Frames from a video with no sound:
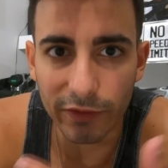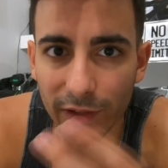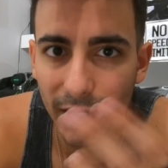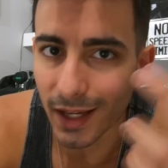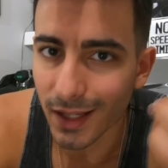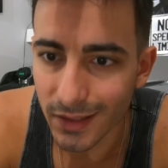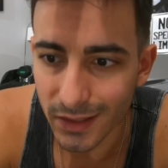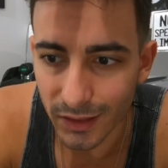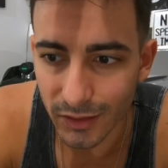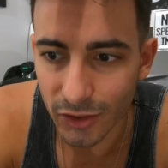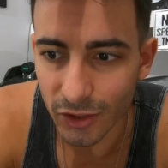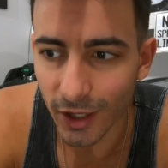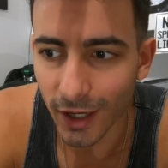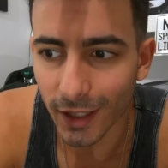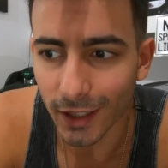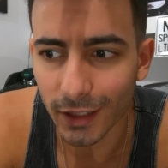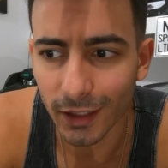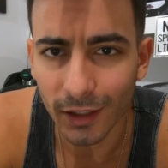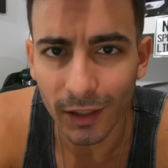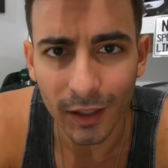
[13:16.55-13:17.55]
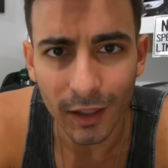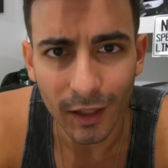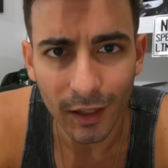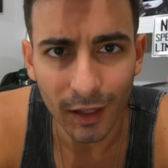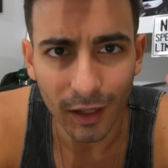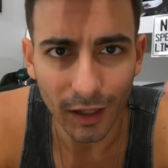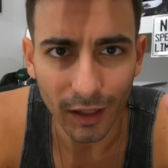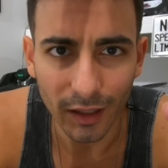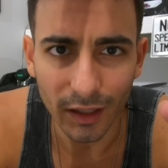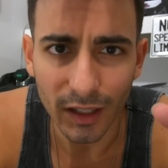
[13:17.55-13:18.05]
It has a track
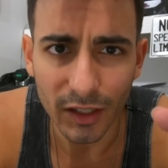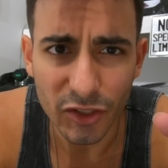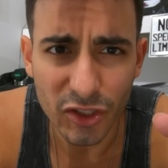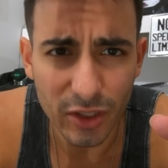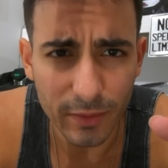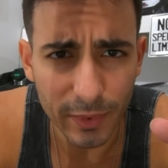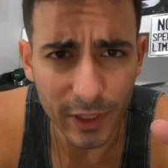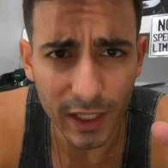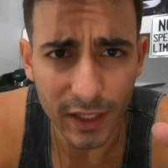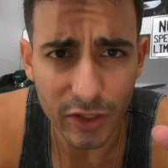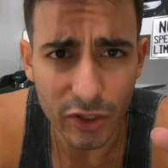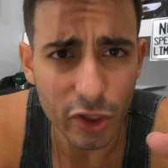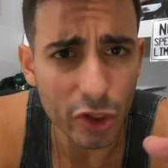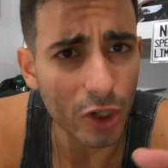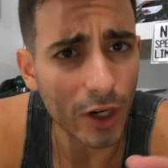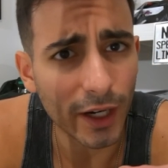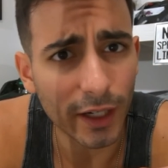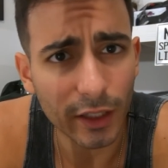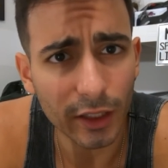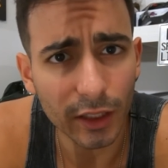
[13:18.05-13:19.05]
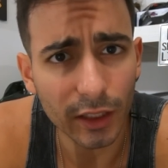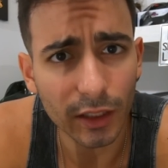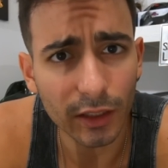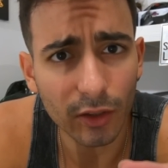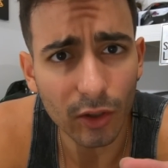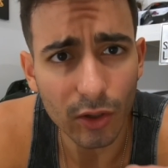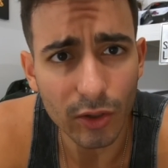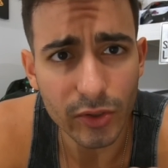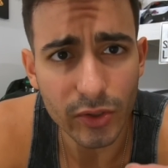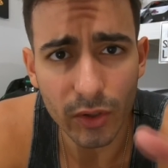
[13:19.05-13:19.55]
GPS tracker
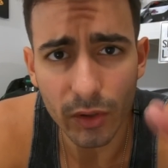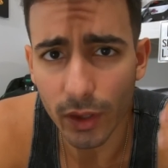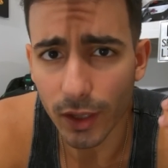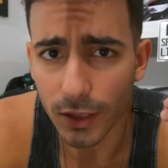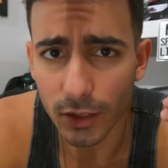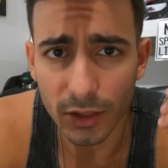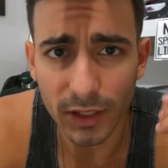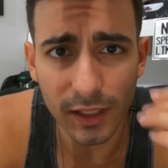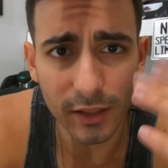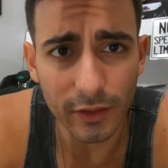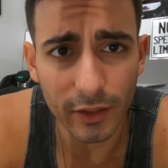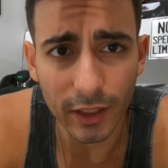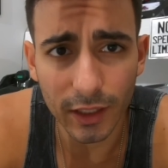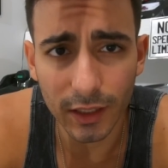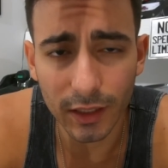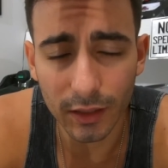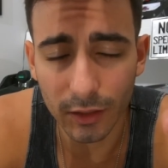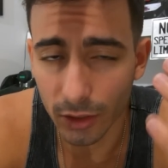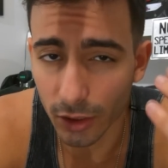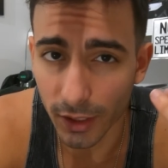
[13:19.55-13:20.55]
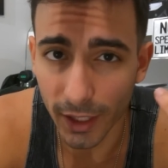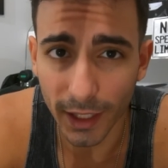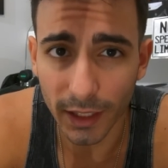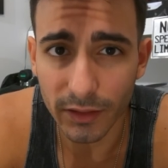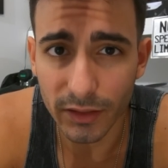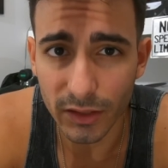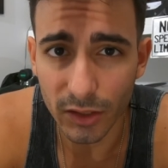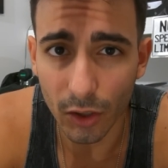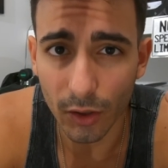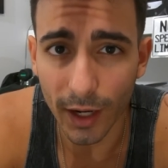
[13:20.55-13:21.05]
also that you can
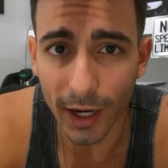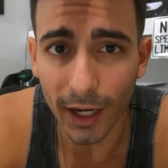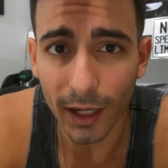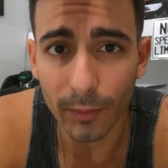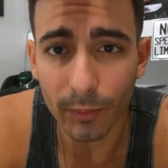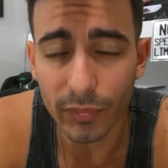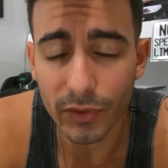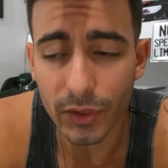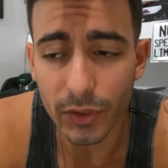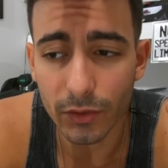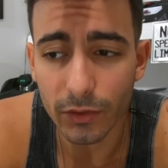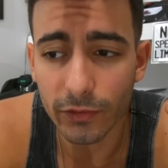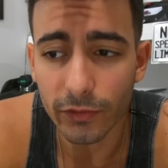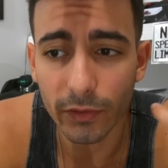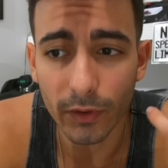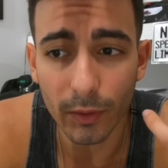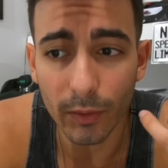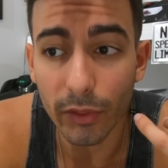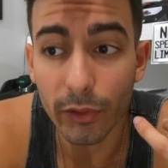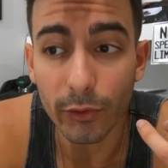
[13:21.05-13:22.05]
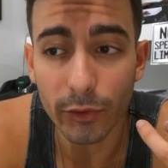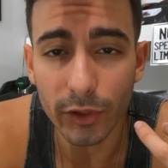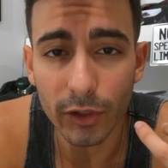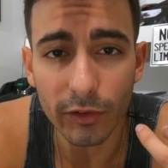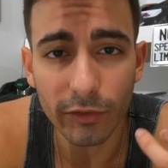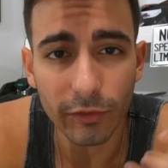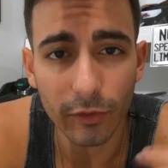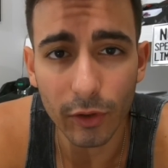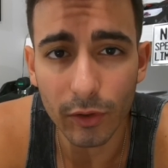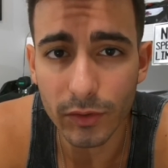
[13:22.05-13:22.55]
connect your app to through your
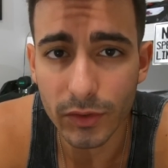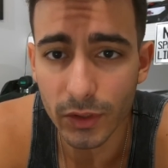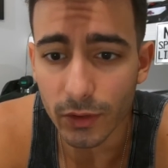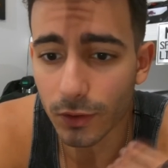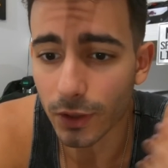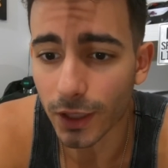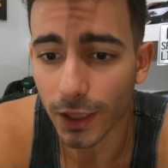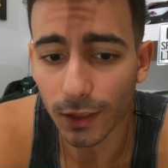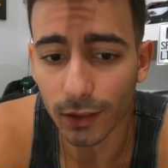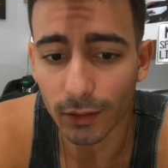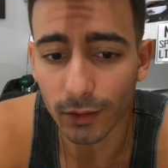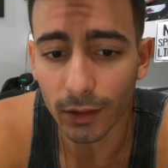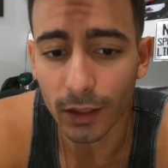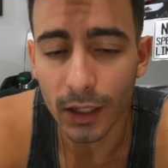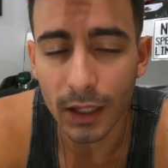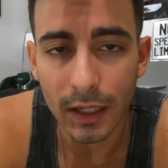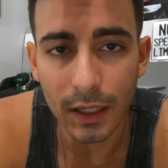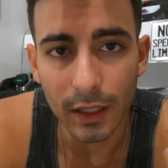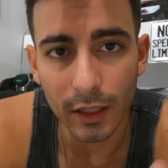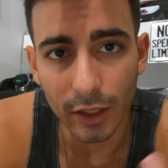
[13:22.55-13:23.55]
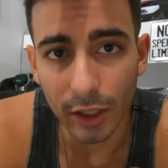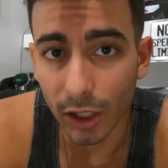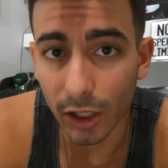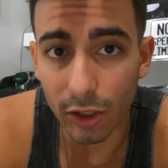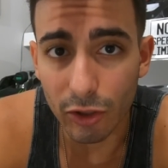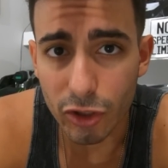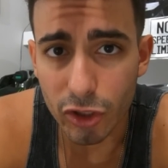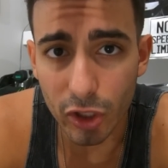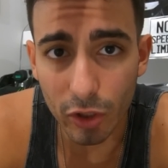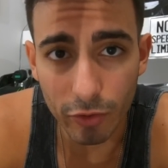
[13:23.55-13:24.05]
phone, so it can
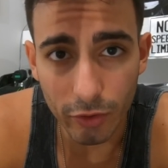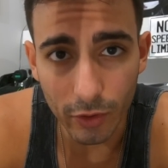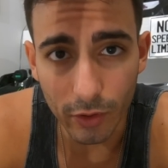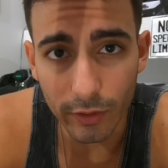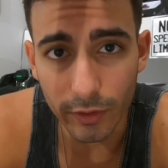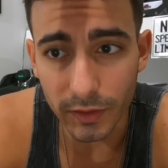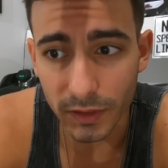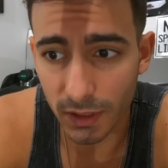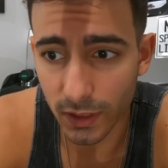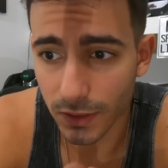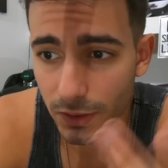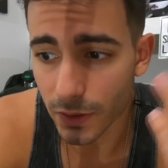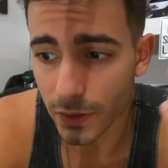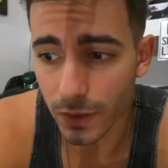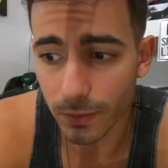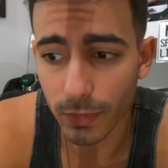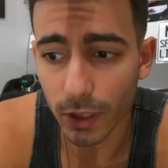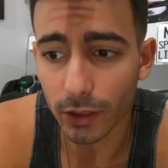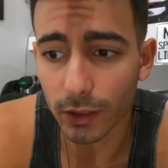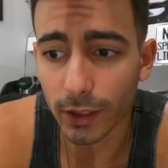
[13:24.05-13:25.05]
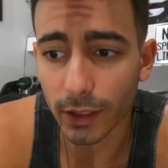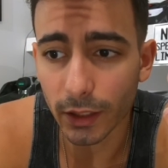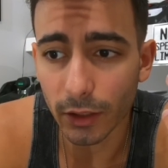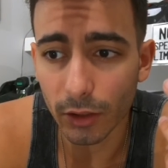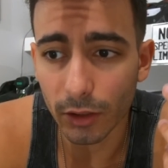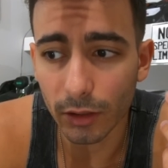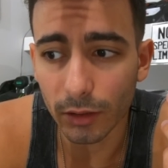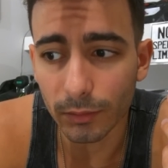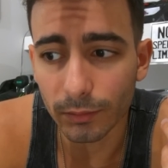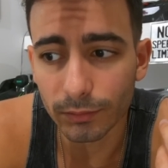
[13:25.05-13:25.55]
show you all the details about like
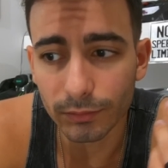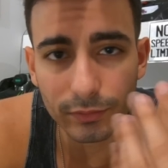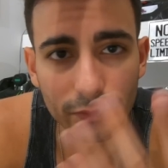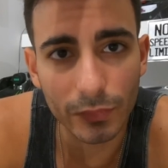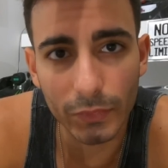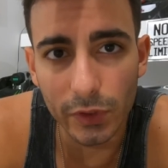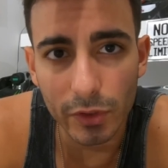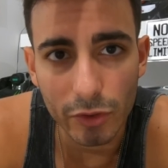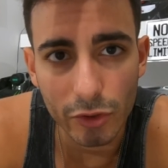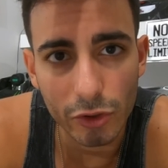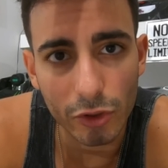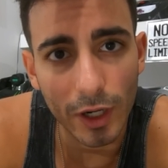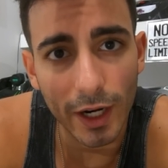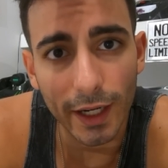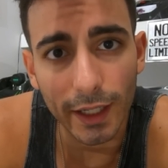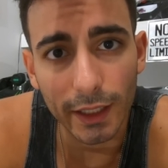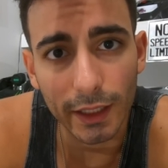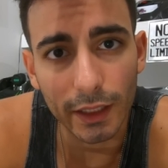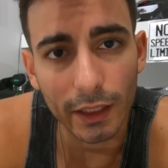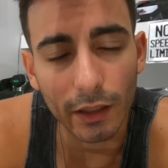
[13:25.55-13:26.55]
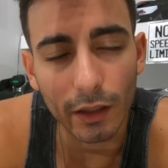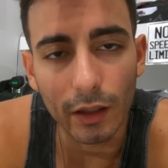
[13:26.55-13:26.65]
your track